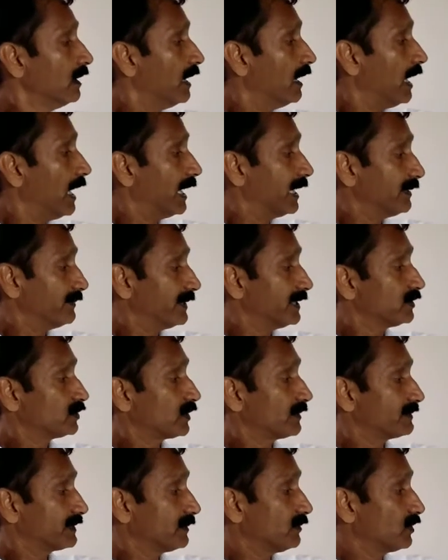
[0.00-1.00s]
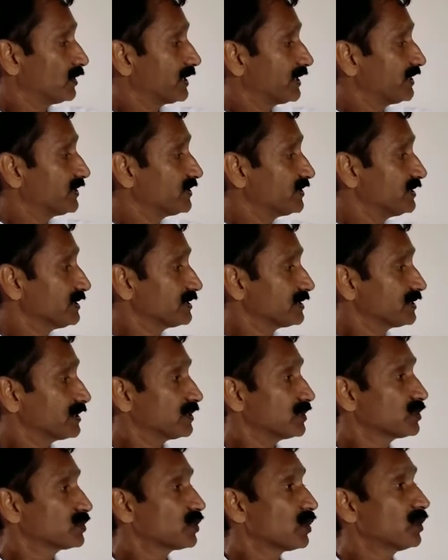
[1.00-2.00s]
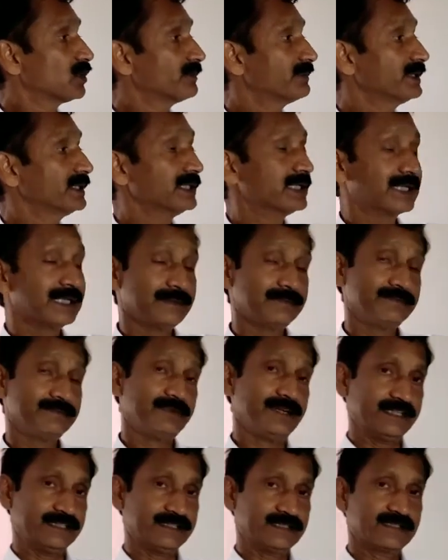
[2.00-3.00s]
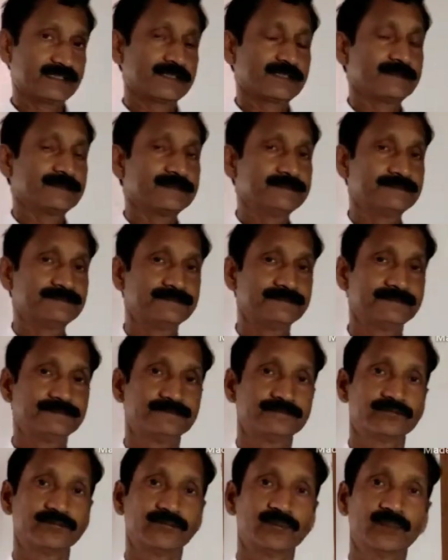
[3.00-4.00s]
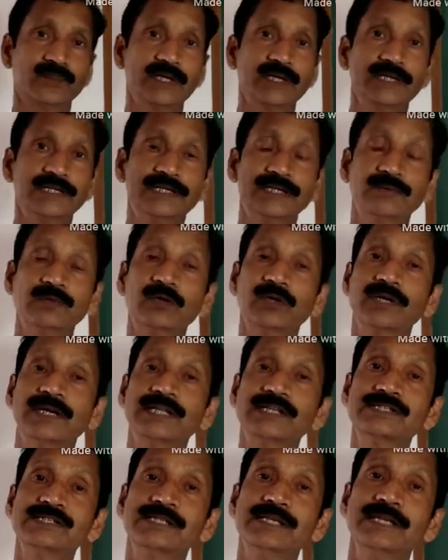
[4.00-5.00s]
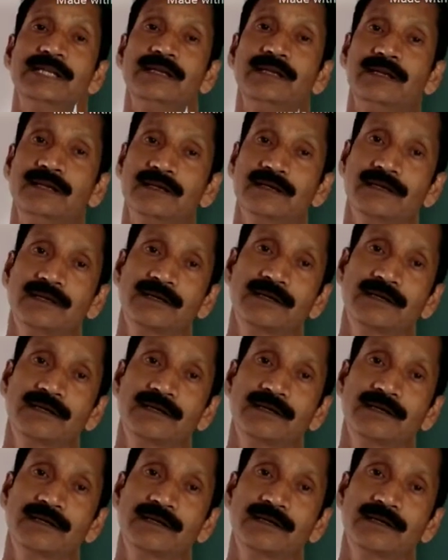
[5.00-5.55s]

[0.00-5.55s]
element of democracy is resolving conflicts. In democracy,